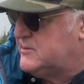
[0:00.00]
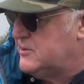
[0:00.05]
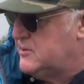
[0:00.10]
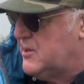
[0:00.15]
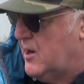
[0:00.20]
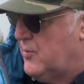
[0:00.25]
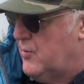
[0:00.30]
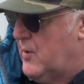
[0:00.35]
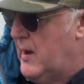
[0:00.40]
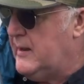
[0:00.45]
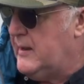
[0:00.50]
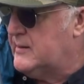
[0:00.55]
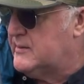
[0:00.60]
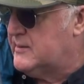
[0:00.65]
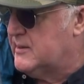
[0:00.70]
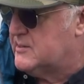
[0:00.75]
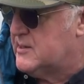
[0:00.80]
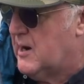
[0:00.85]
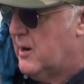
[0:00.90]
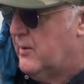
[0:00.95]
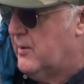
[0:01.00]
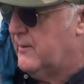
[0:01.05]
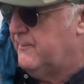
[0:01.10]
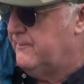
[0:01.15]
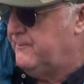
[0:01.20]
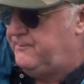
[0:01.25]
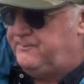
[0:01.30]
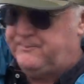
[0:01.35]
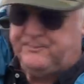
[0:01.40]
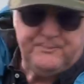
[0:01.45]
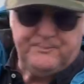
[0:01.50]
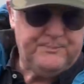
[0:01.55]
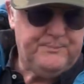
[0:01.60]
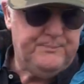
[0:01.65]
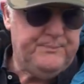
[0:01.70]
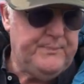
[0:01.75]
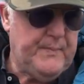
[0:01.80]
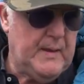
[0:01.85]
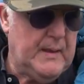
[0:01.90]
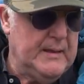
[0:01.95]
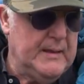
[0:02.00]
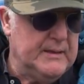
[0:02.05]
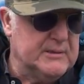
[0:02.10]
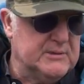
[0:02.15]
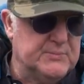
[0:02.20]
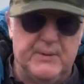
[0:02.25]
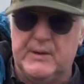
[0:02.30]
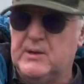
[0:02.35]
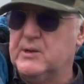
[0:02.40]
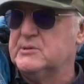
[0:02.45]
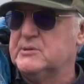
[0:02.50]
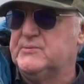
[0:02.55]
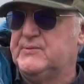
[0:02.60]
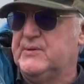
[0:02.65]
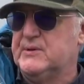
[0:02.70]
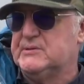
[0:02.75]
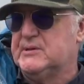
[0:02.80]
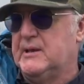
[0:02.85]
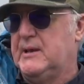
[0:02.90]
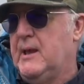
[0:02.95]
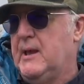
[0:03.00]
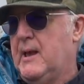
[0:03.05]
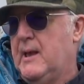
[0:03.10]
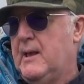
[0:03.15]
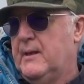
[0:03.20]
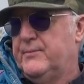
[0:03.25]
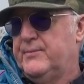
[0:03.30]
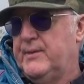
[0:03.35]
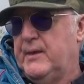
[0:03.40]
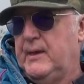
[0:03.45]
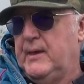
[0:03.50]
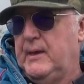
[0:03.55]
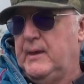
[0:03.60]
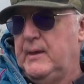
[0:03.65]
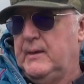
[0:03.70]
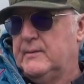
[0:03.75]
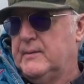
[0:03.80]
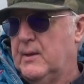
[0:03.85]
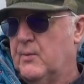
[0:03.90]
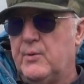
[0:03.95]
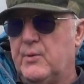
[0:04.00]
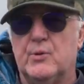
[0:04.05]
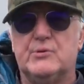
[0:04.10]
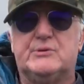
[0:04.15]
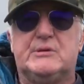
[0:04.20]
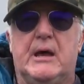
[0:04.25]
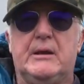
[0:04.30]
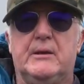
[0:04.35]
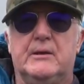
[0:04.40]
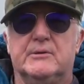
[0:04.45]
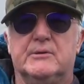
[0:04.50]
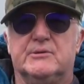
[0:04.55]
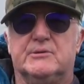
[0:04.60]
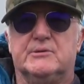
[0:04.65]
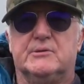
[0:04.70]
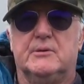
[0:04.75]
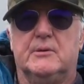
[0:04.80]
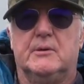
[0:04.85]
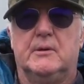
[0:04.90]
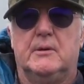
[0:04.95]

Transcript: to direct the turret is because, firstly, there were no tunnels